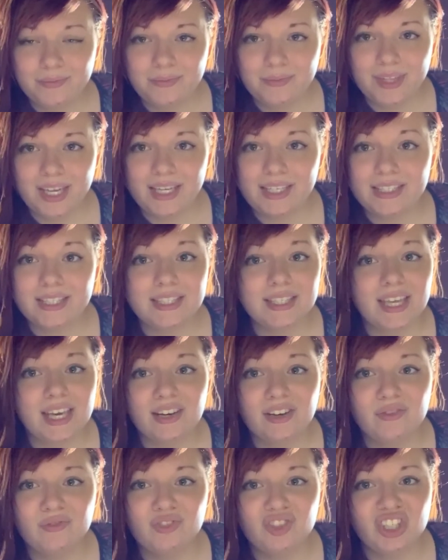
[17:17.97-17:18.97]
instead
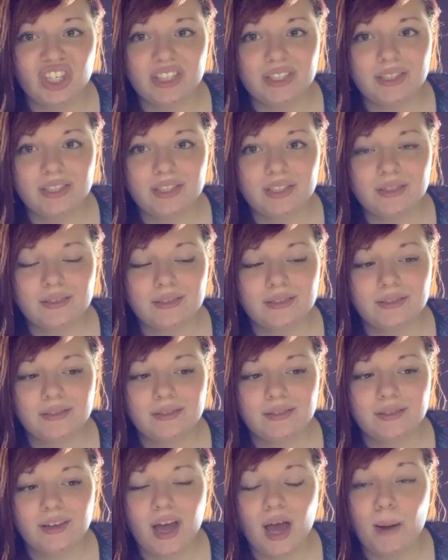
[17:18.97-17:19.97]
of just
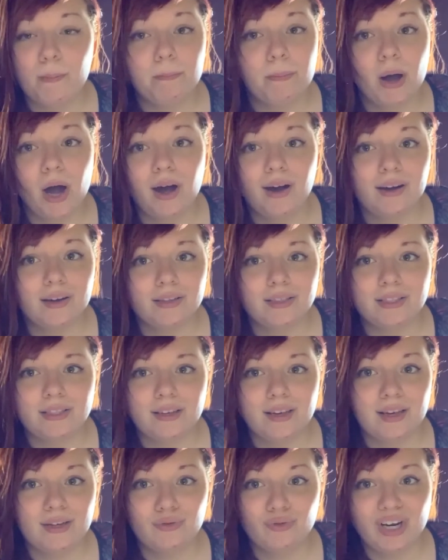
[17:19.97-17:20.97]
apart
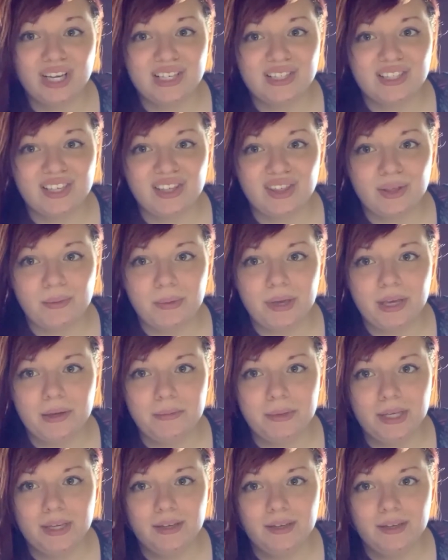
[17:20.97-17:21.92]
and raising the baby.